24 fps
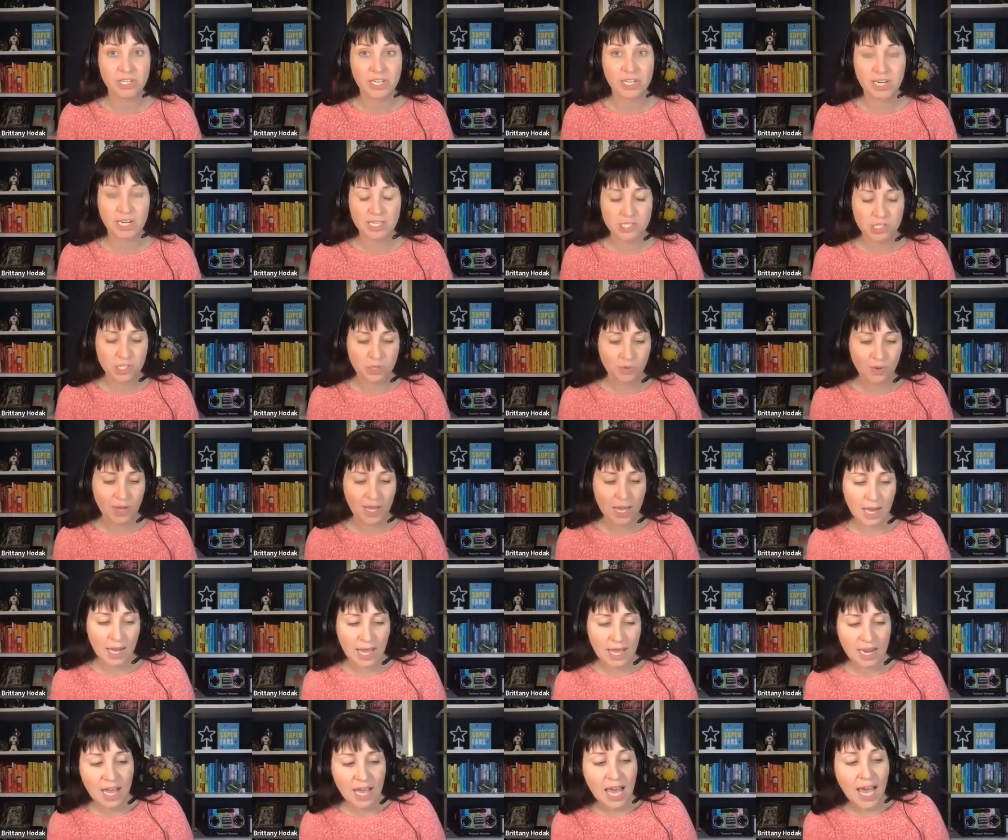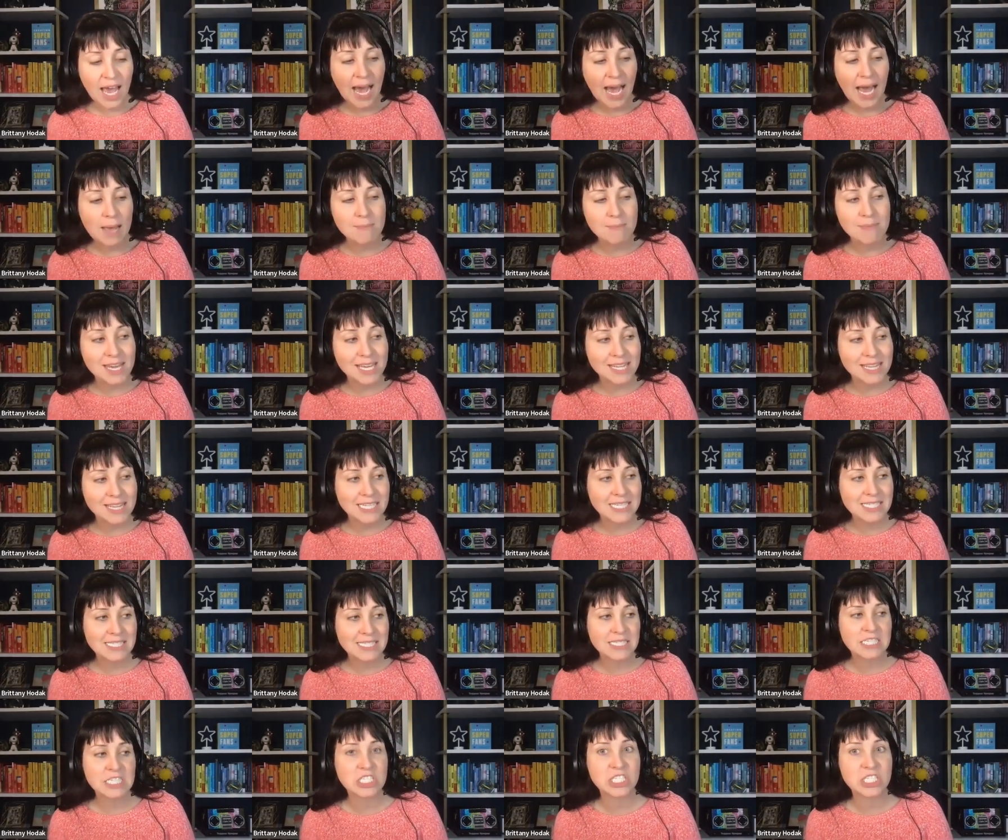going to do it. And I made the
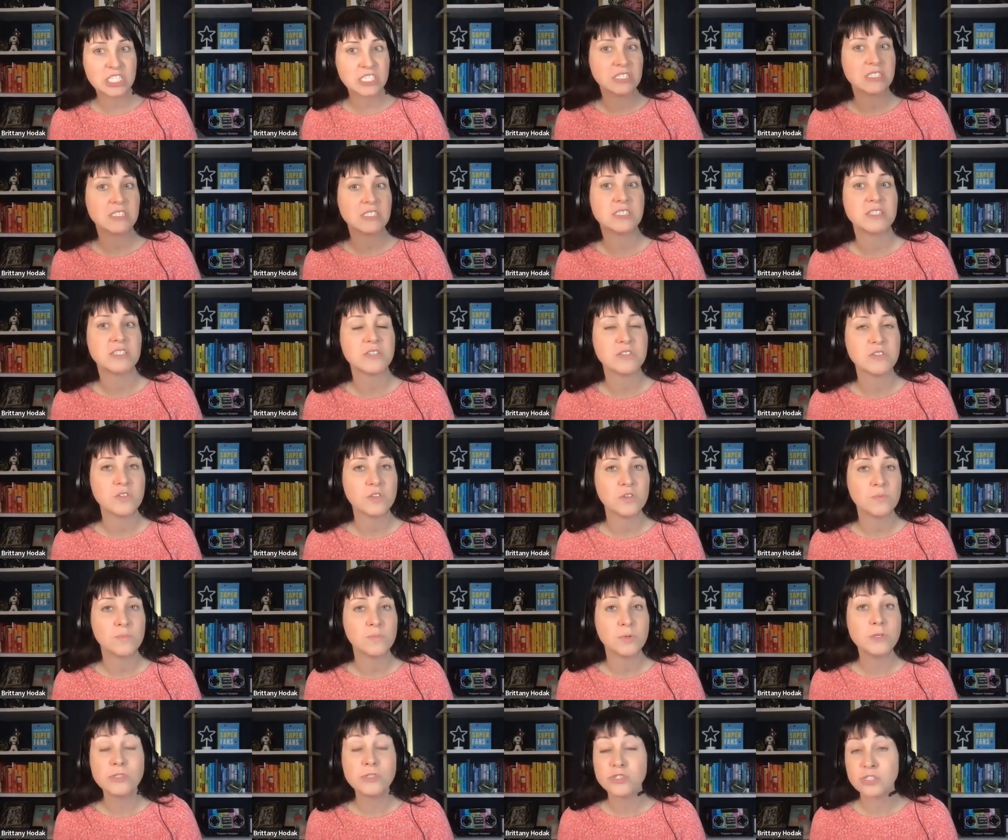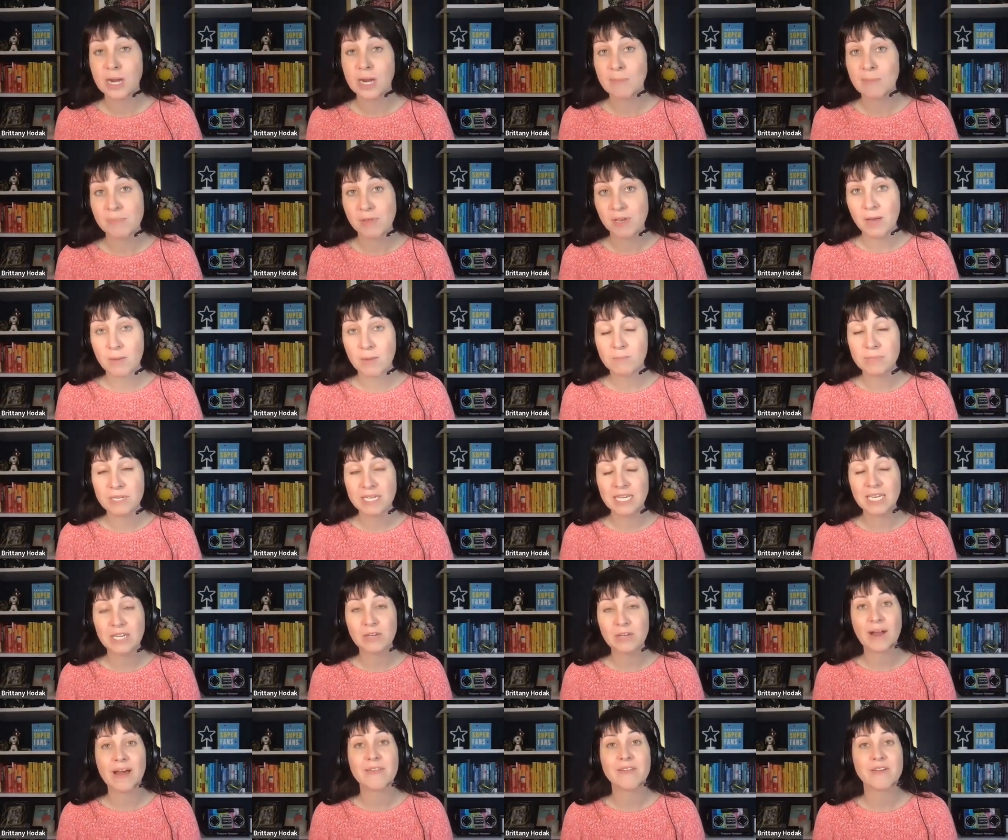decision to bootstrap the
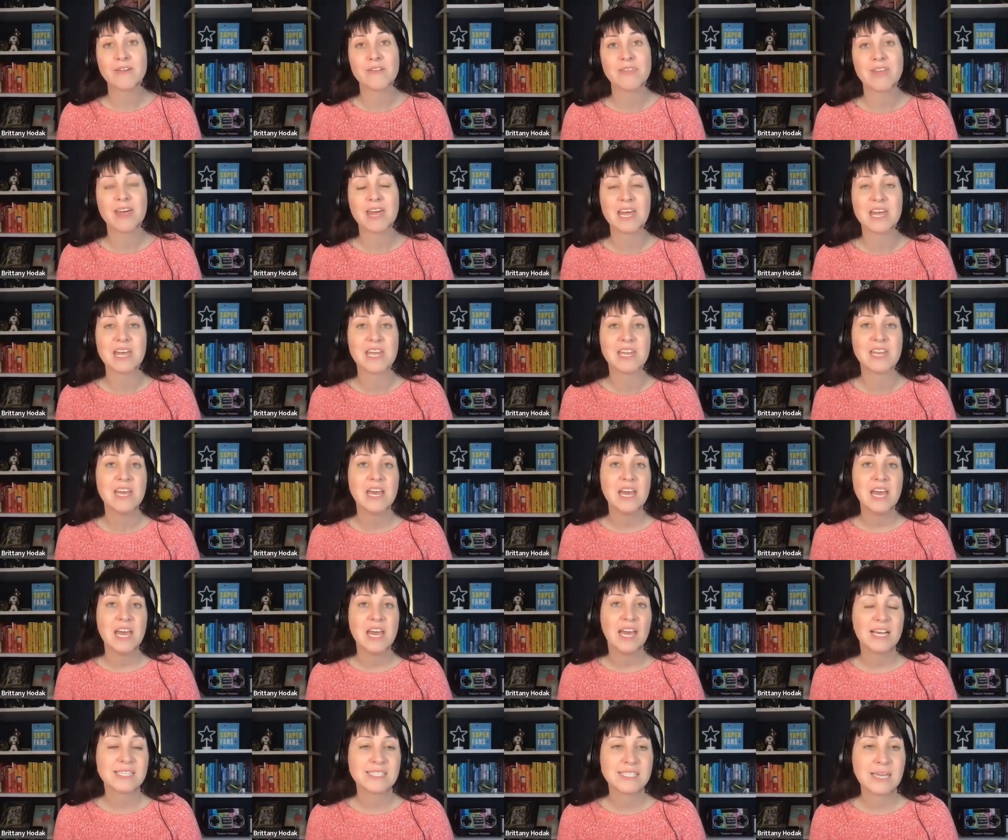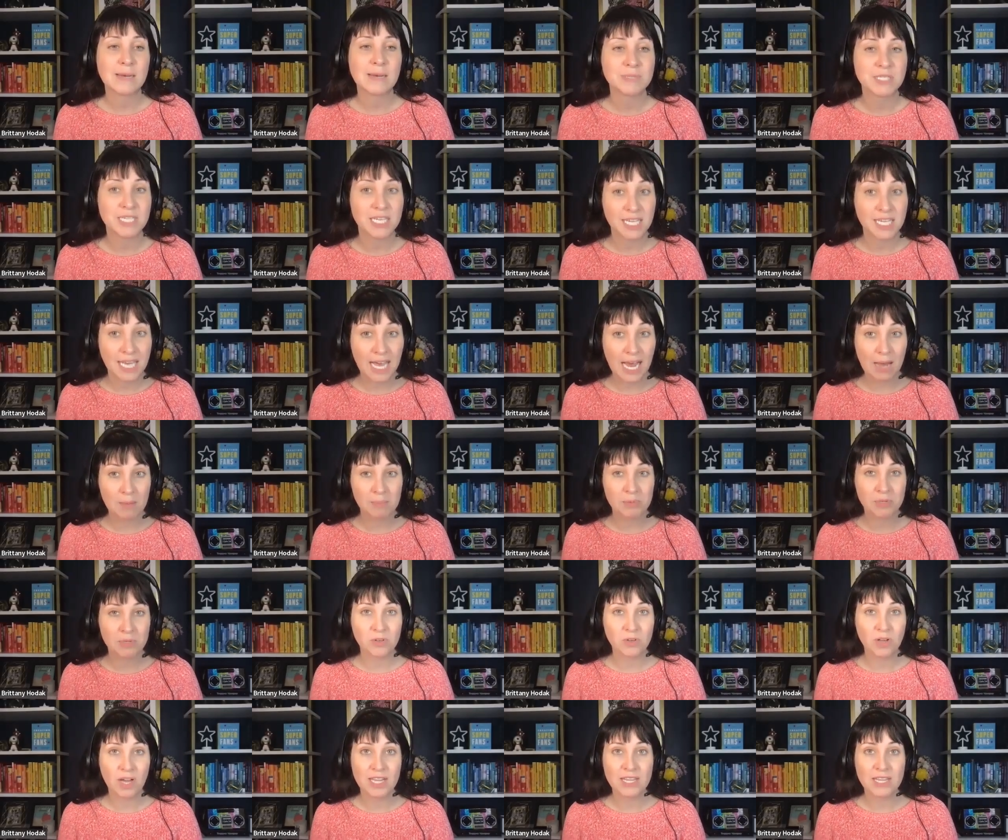company rather than accepting
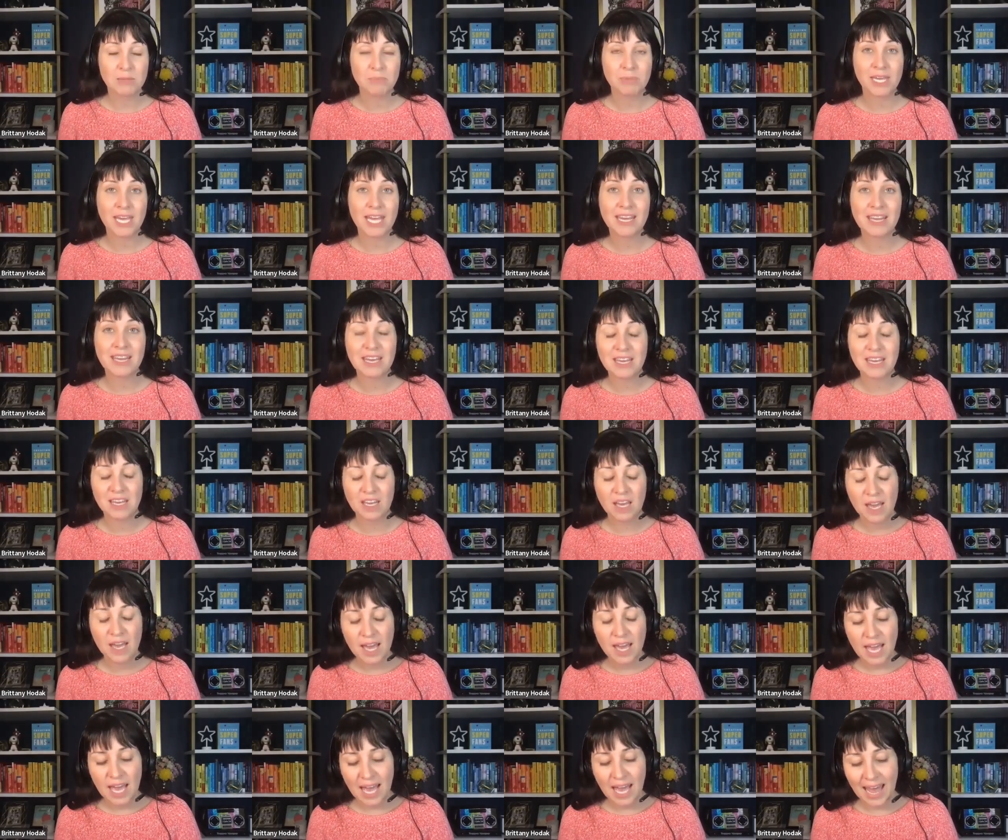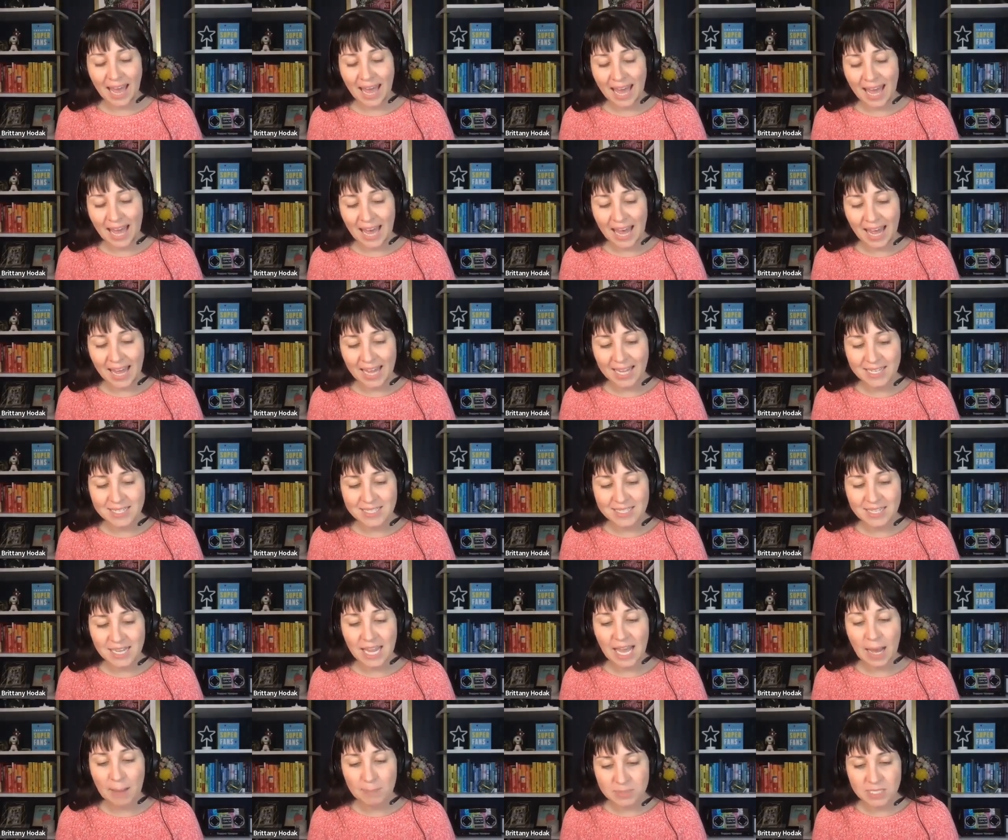capital at the beginning, and
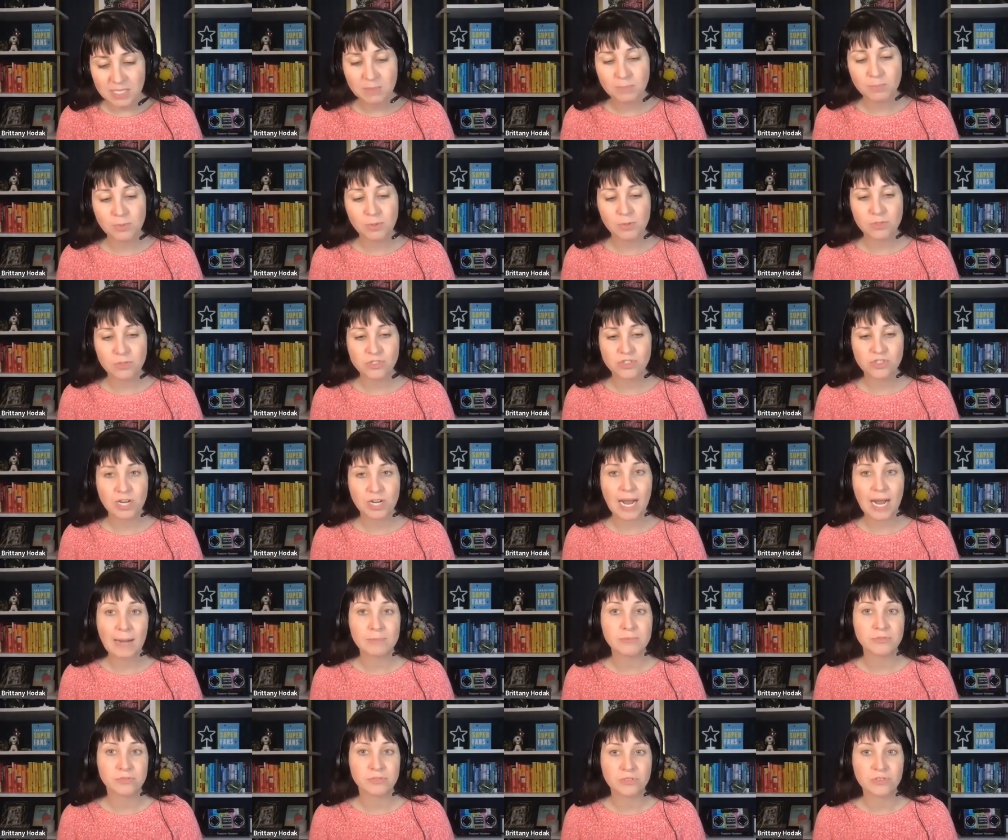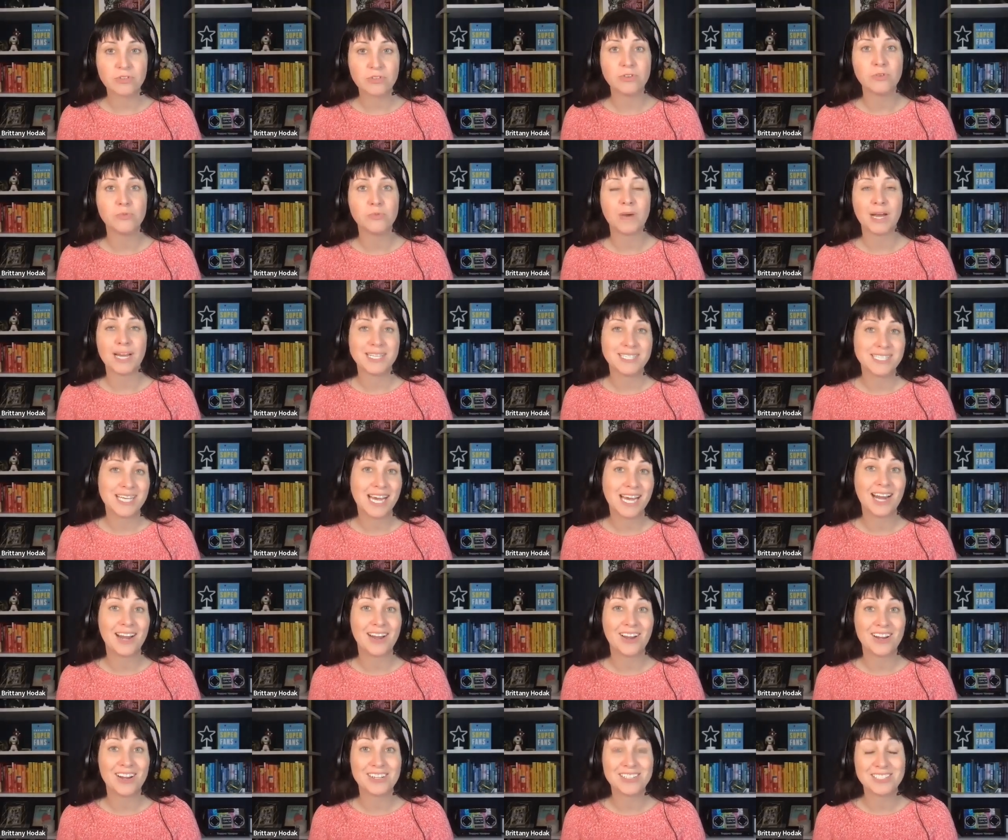kept it bootstrapped through my
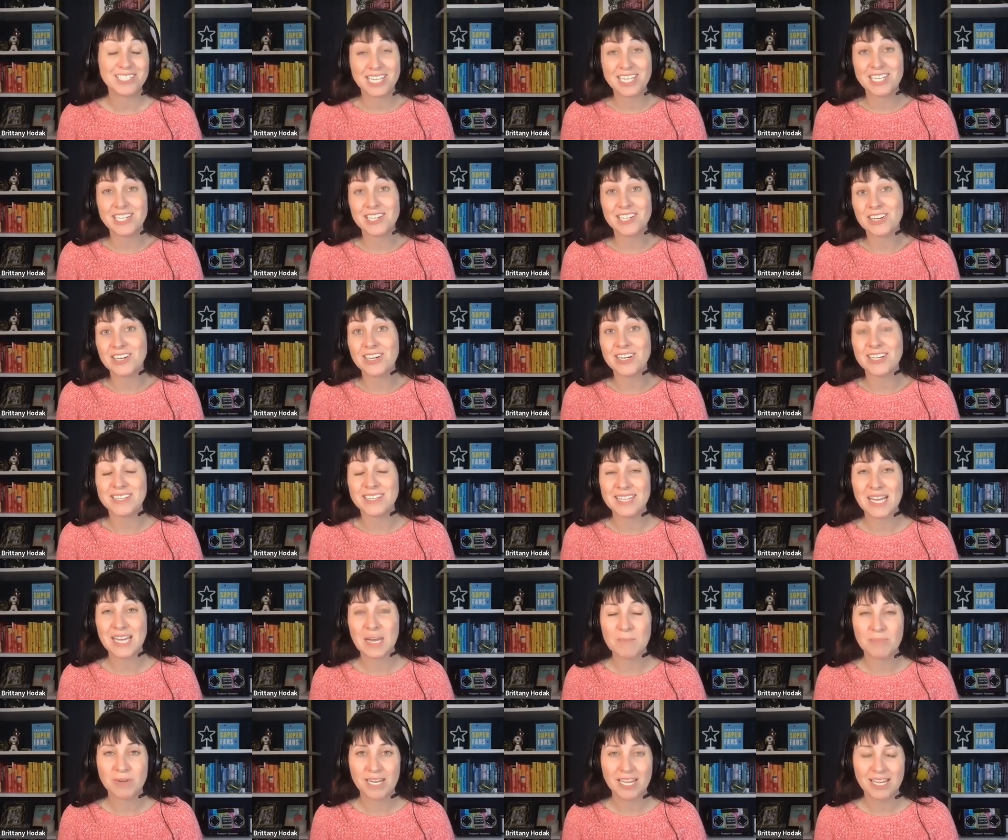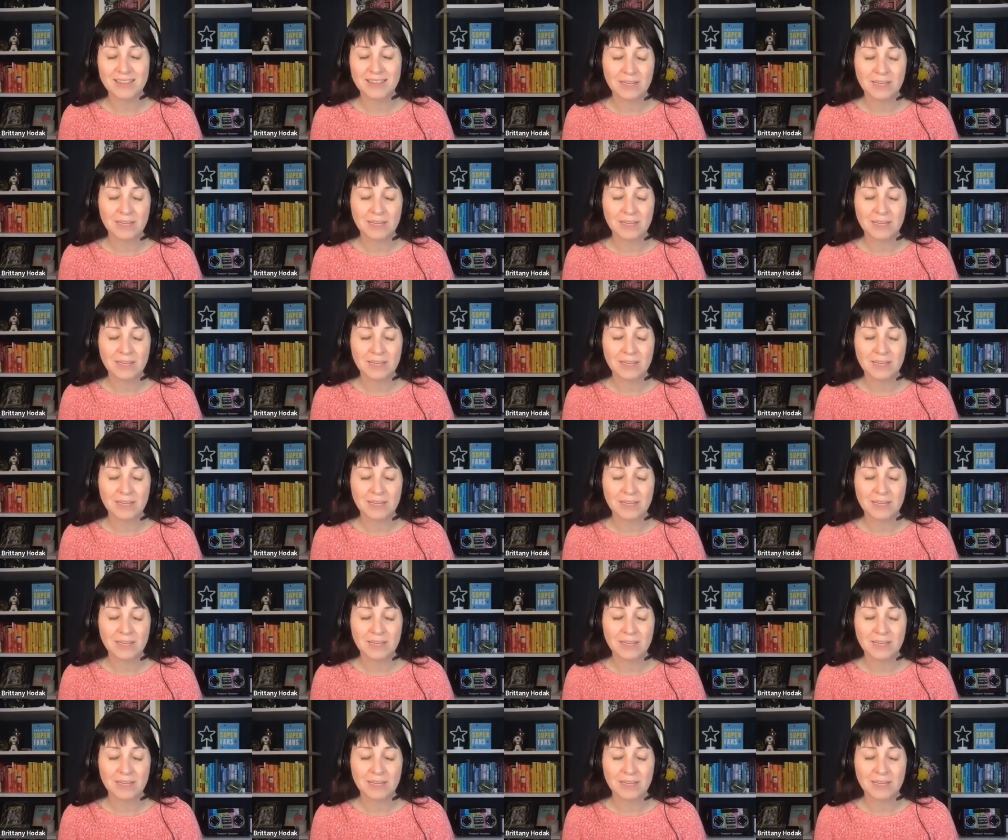entire tenure in the company.